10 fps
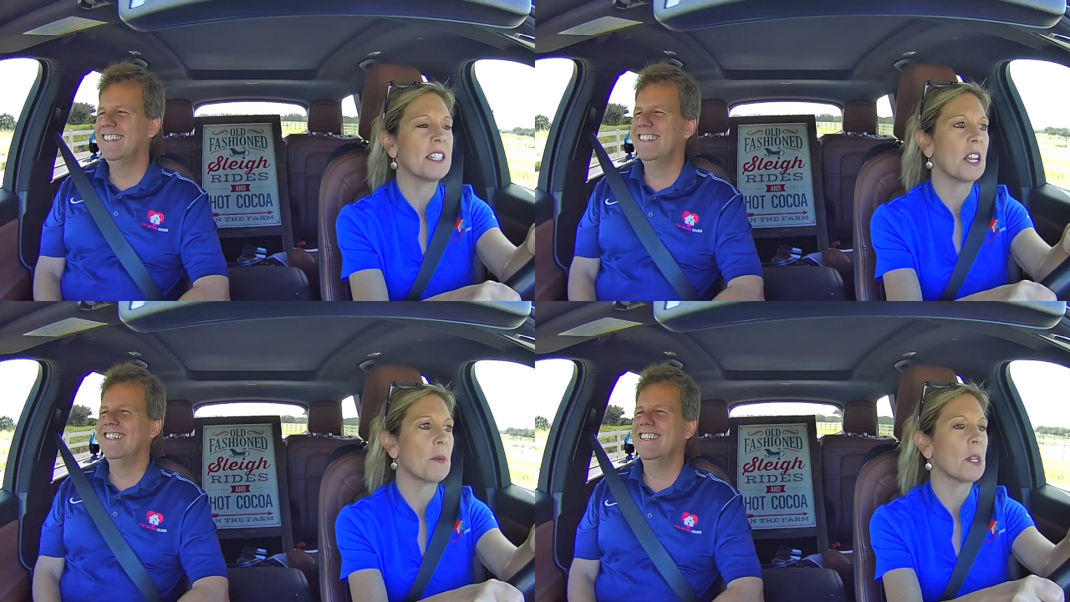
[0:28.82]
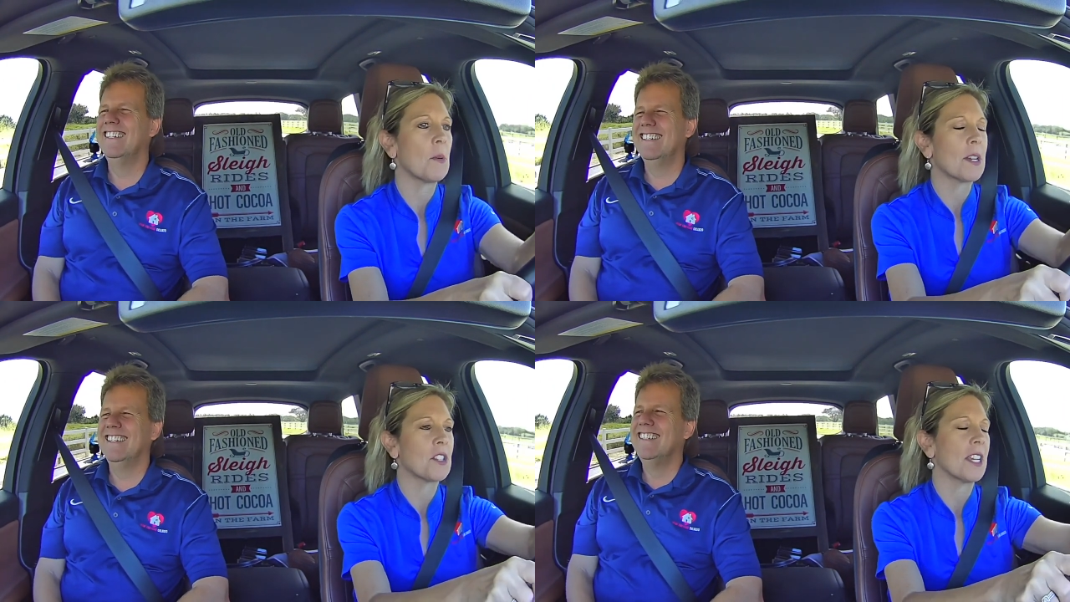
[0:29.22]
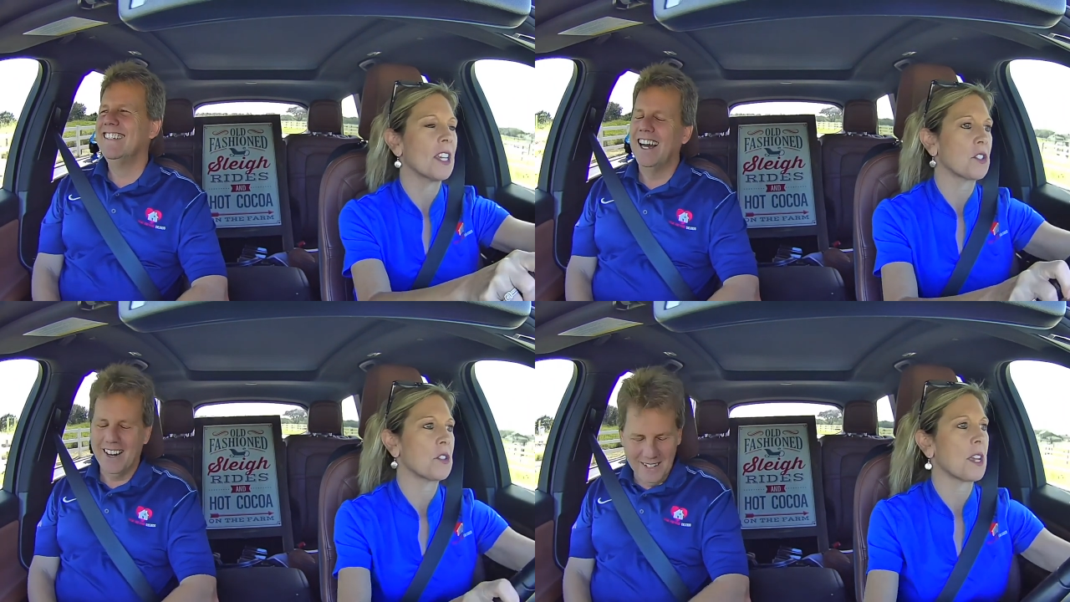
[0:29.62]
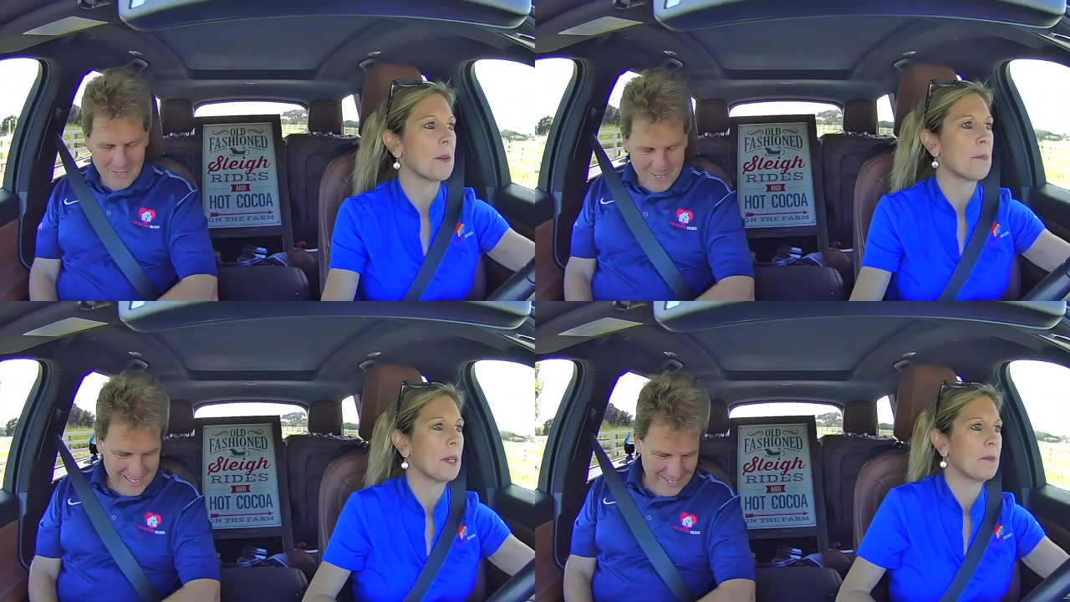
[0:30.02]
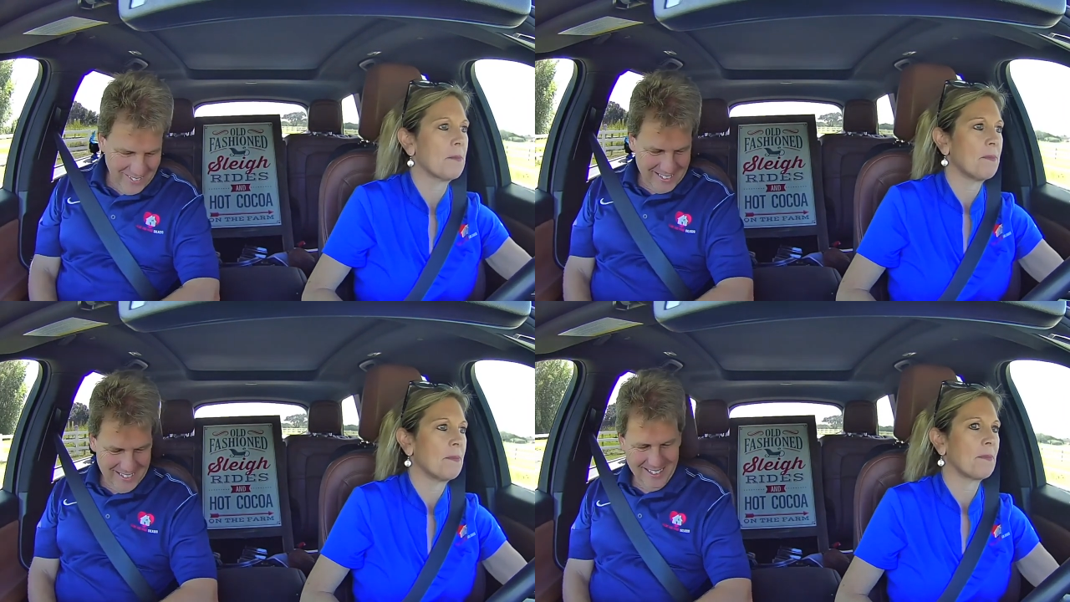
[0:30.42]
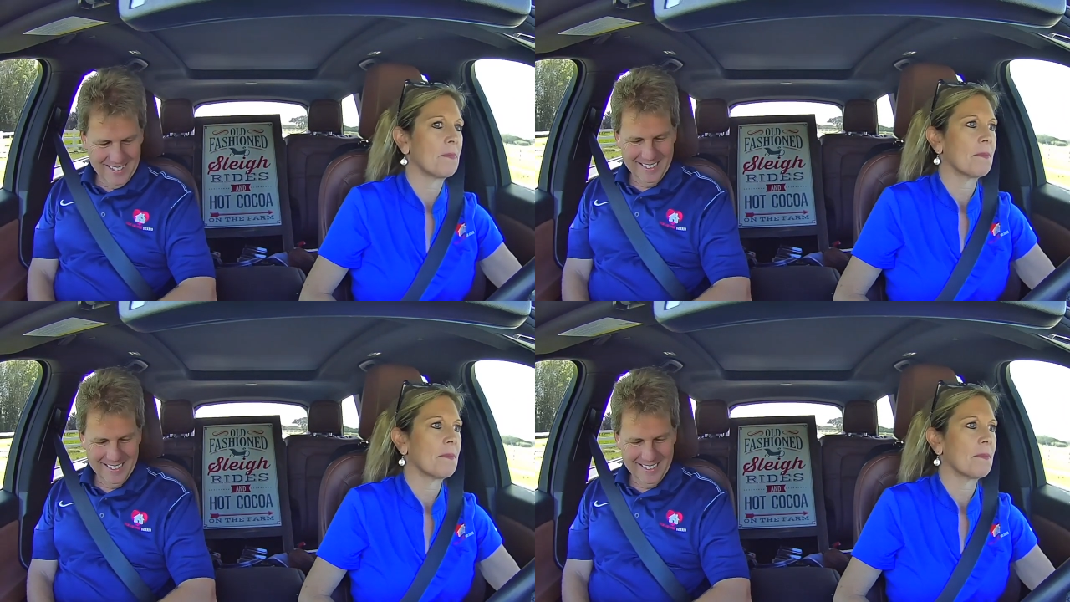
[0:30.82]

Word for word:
Speaker 1: and I were going to watch that yesterday. Are you really going to watch that?